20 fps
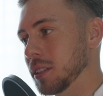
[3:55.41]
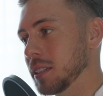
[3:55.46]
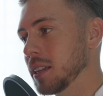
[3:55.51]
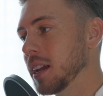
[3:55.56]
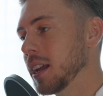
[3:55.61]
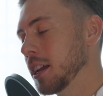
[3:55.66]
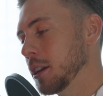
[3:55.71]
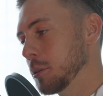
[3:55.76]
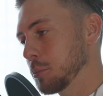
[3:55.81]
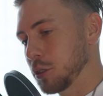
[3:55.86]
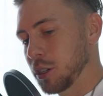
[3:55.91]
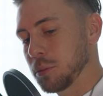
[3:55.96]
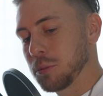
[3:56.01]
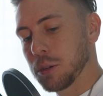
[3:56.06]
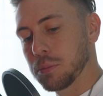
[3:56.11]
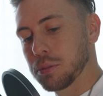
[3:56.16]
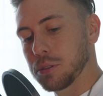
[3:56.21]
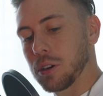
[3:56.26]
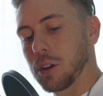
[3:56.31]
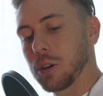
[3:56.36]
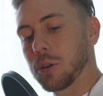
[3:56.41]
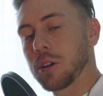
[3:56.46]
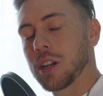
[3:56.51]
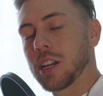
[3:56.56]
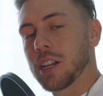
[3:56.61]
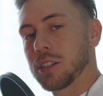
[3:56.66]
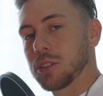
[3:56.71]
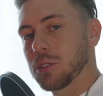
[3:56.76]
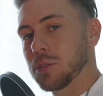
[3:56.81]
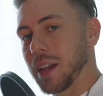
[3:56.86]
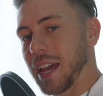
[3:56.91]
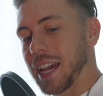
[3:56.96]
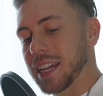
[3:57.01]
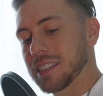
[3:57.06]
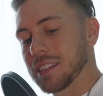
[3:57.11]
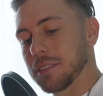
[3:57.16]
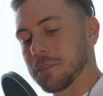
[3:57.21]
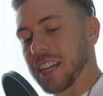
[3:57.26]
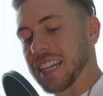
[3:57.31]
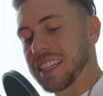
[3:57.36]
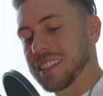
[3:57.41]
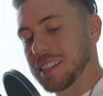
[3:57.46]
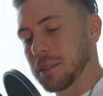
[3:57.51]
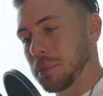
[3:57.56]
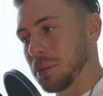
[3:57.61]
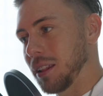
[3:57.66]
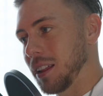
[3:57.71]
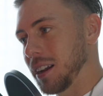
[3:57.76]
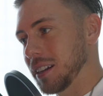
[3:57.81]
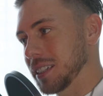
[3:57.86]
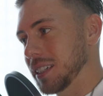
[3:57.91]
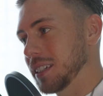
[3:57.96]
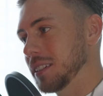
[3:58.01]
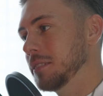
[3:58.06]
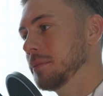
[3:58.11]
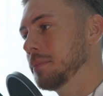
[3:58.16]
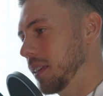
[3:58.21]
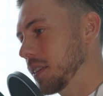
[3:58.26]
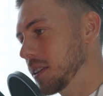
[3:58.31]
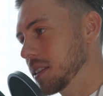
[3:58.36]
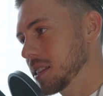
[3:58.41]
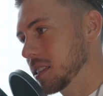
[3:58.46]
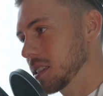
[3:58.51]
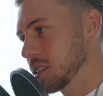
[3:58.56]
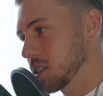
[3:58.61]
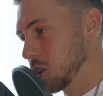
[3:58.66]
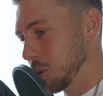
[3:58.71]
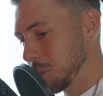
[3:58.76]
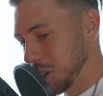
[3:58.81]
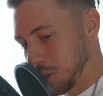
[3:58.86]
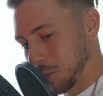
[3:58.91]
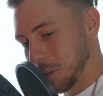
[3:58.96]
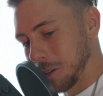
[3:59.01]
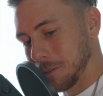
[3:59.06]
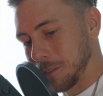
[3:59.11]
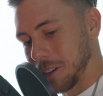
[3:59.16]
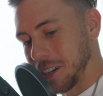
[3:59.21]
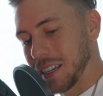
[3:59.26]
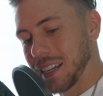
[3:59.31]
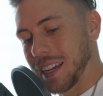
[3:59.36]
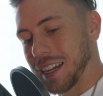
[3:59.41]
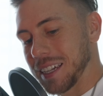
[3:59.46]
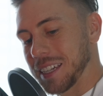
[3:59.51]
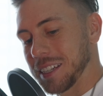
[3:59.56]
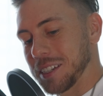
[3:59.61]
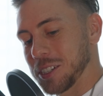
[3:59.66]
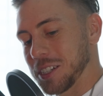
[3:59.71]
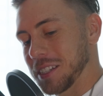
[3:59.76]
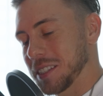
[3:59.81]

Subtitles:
in Premiere Pro to activate the plugin. And this is so much more fun. I can